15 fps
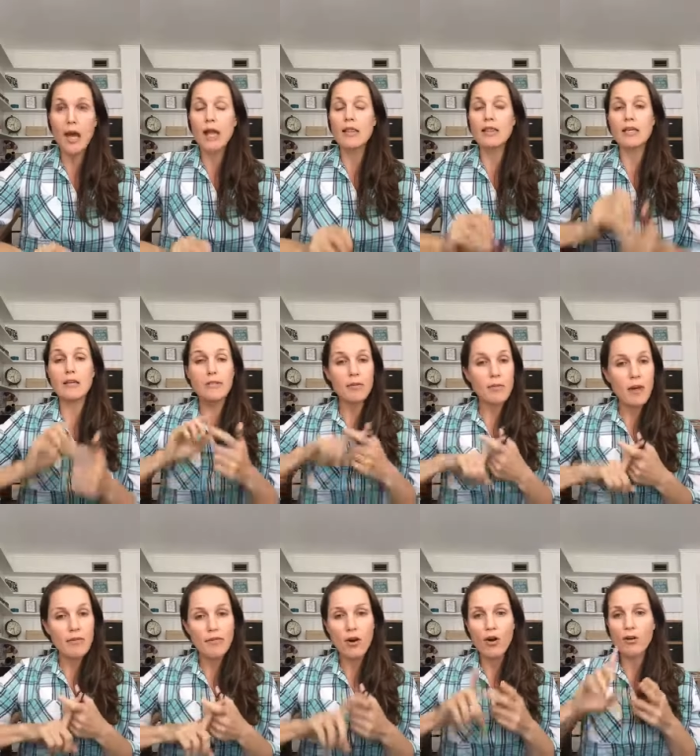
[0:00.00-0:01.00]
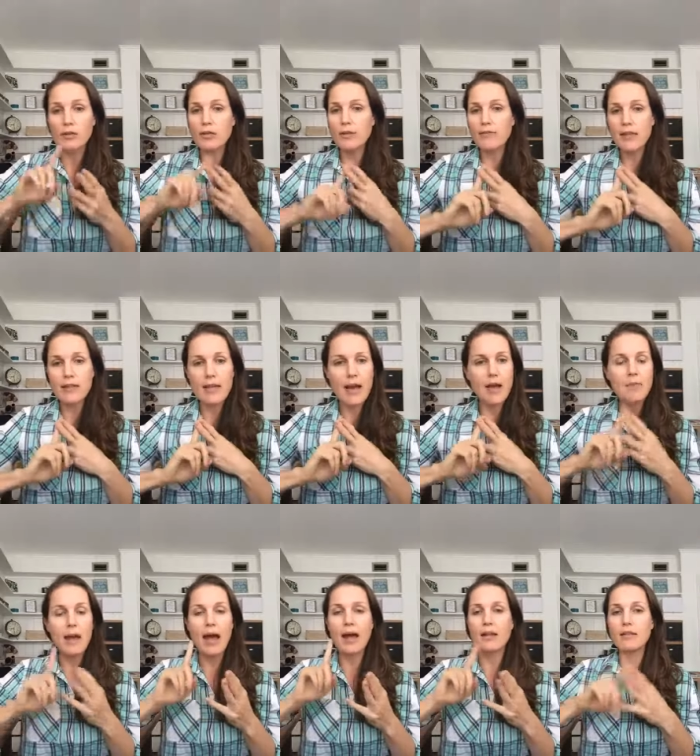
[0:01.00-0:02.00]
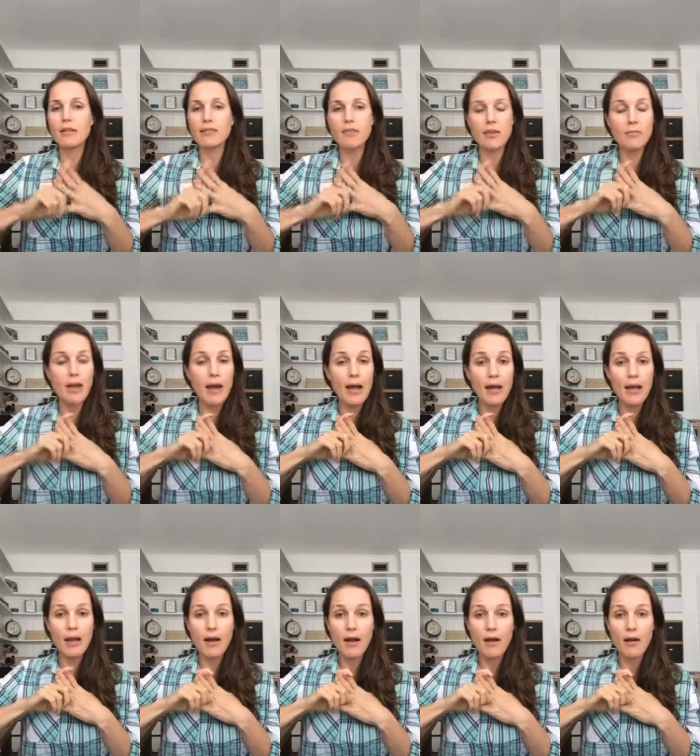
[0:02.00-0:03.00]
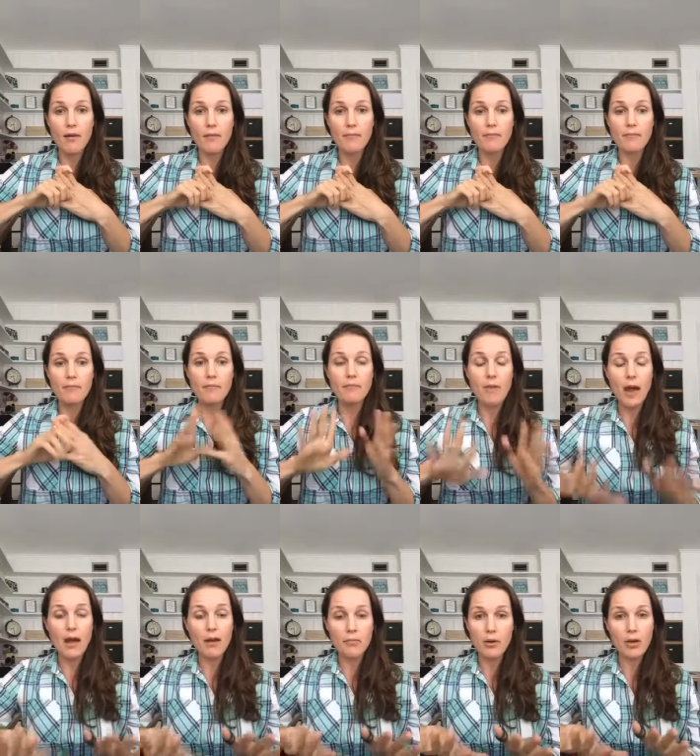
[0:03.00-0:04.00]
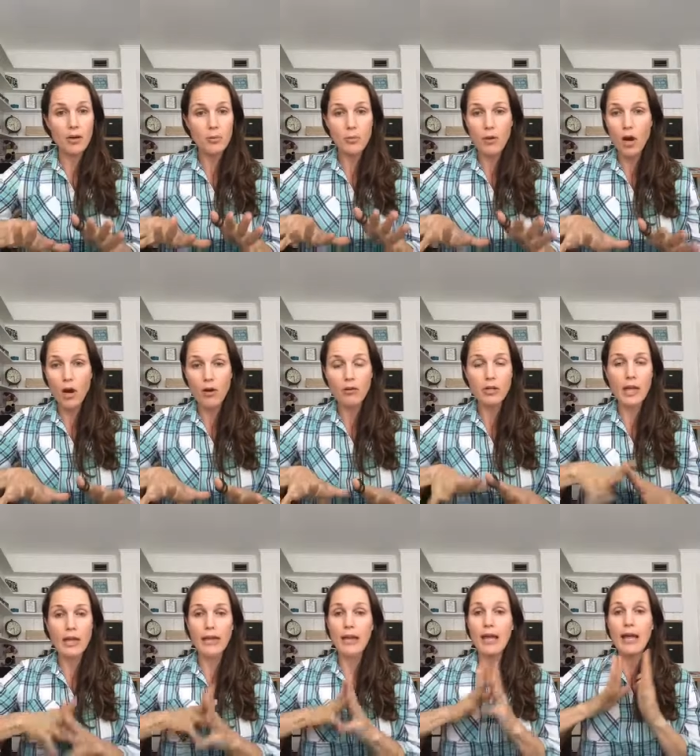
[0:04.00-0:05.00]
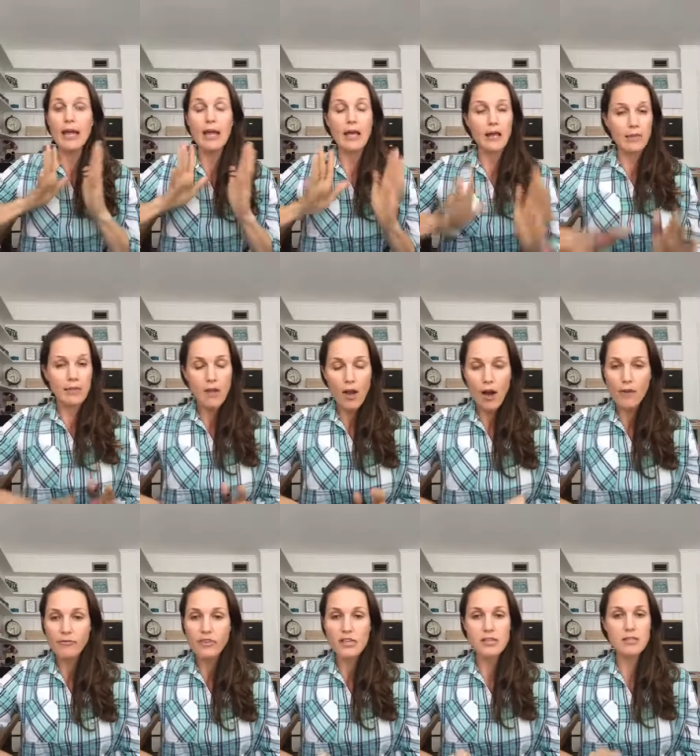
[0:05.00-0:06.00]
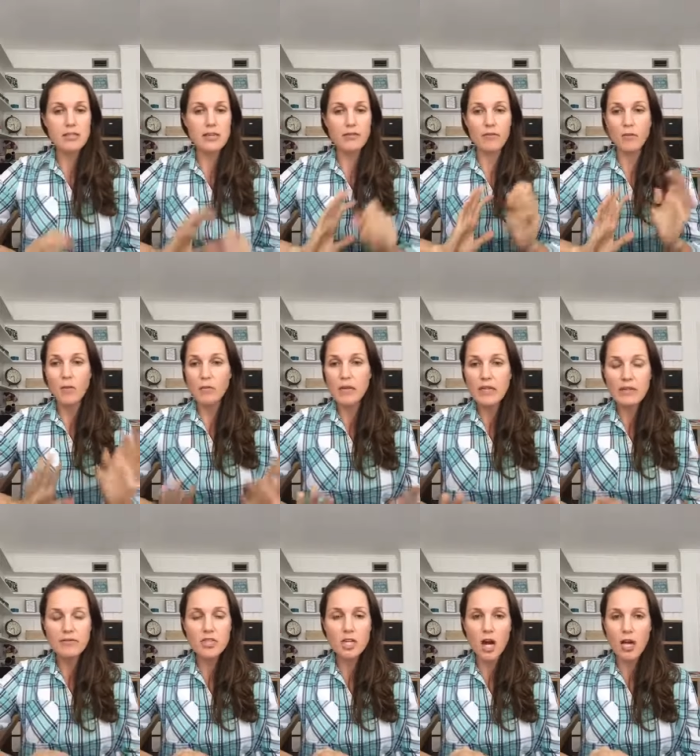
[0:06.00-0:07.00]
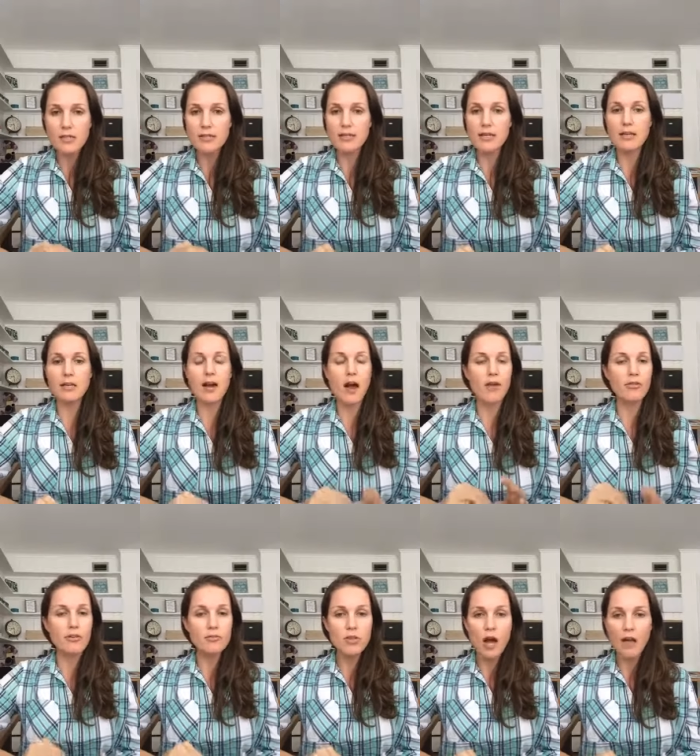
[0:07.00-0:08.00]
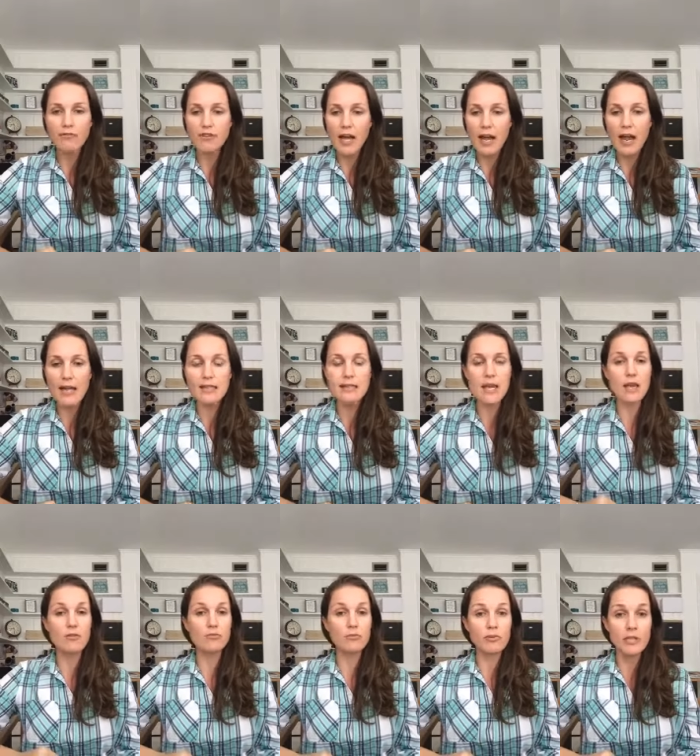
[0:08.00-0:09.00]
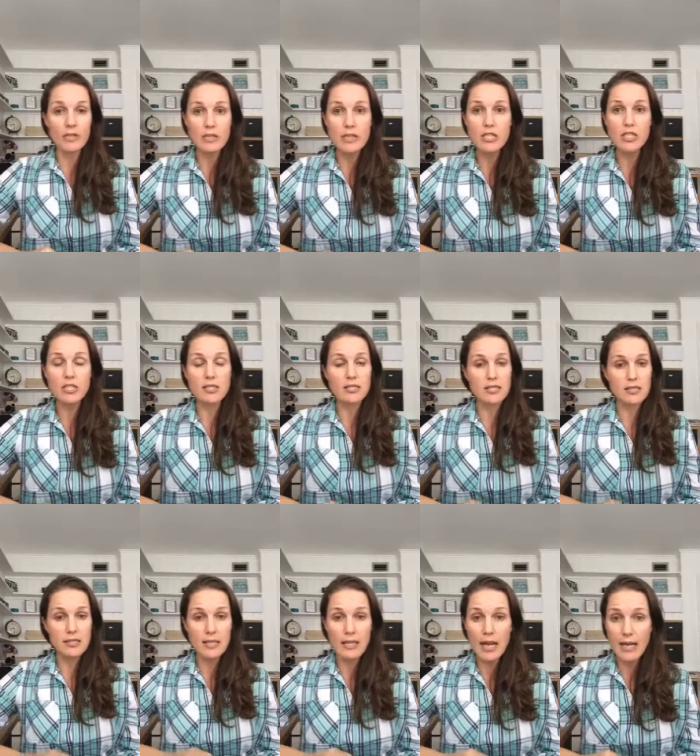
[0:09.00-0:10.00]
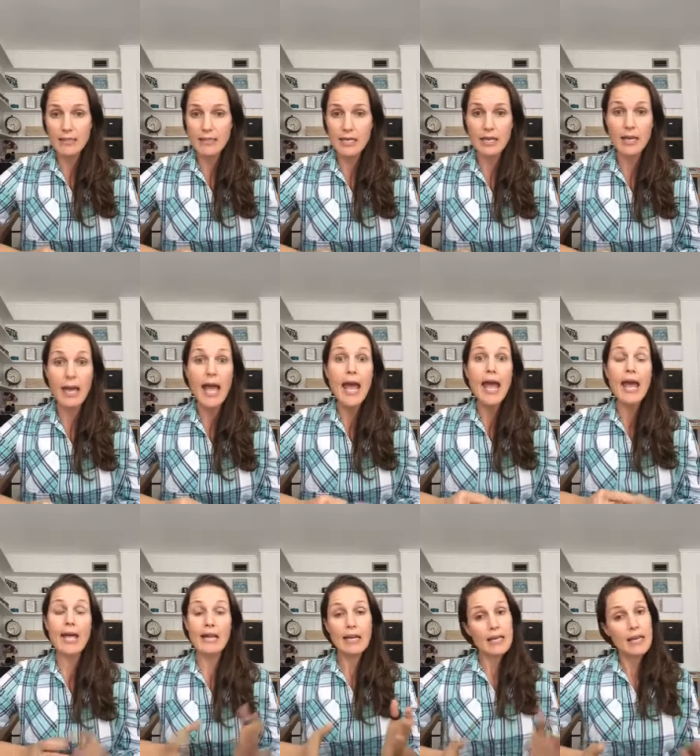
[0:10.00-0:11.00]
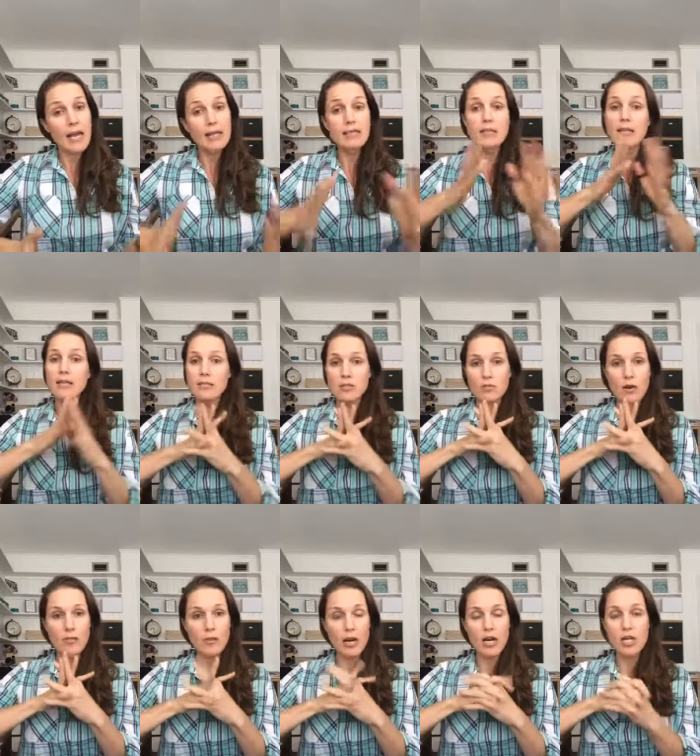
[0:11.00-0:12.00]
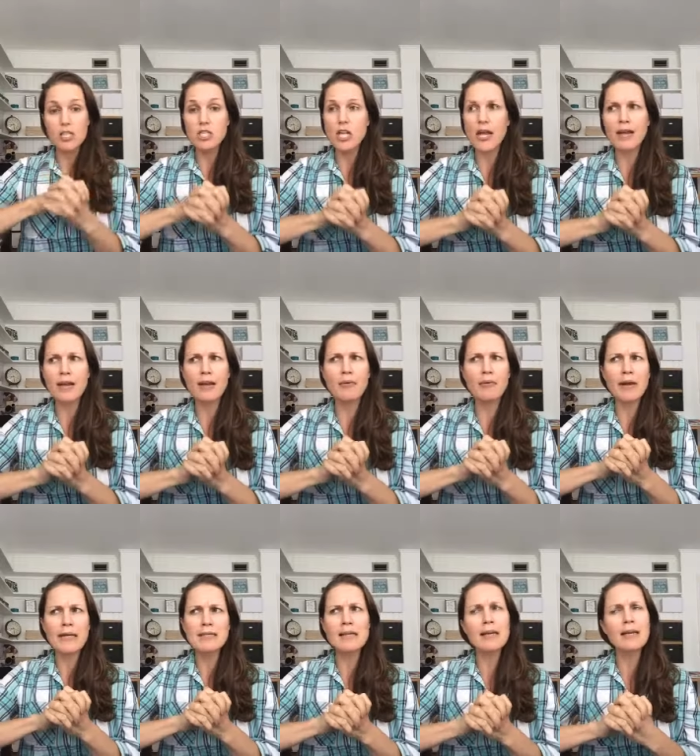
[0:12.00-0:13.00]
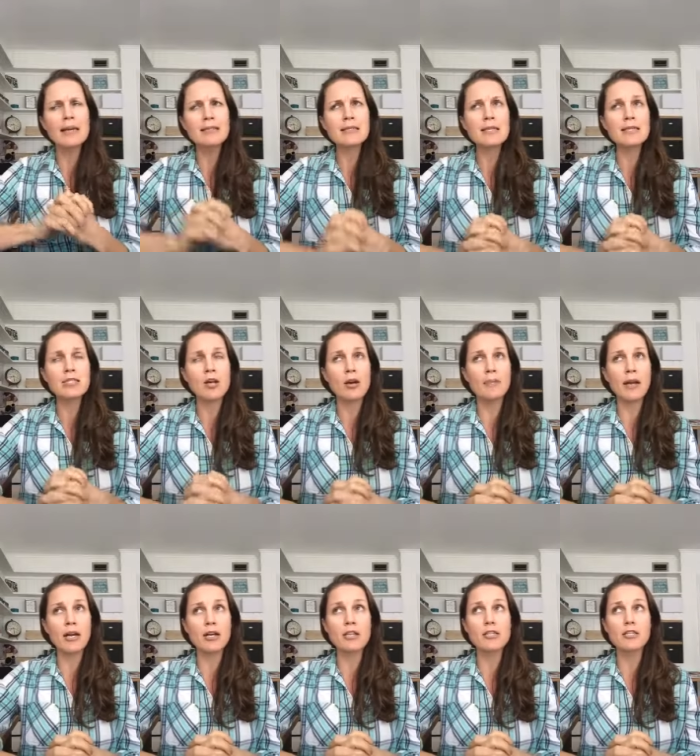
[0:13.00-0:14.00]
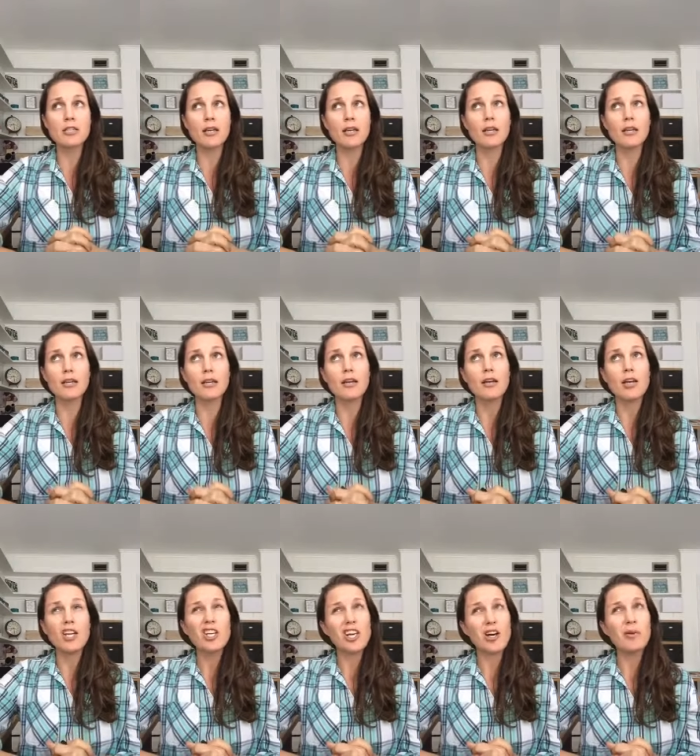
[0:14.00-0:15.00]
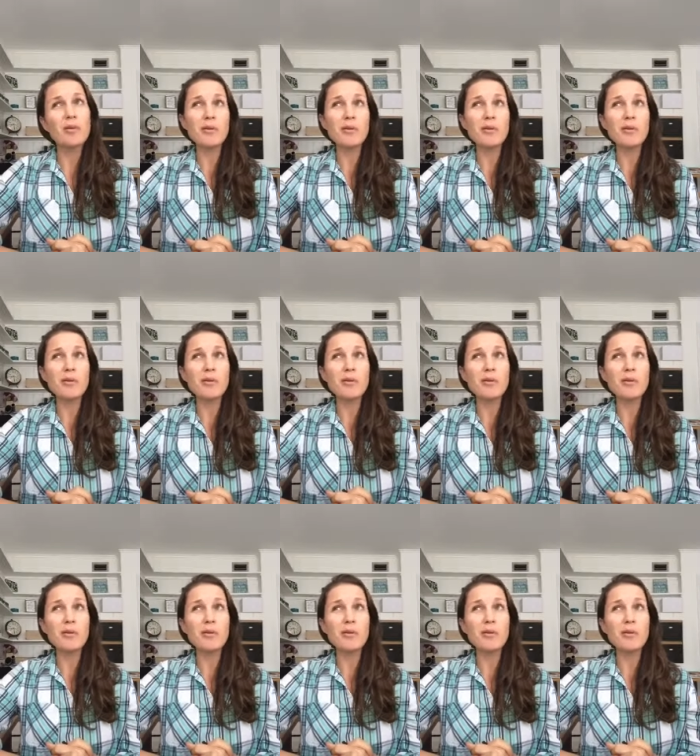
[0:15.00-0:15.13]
leaving my phone, leaving the iPad, leaving my MacBook Pro, like in the office, even when we lived in Austin, on those off nights, and really just disconnecting and connecting into our marriage. And when I say connecting into our marriage, like, y'all, we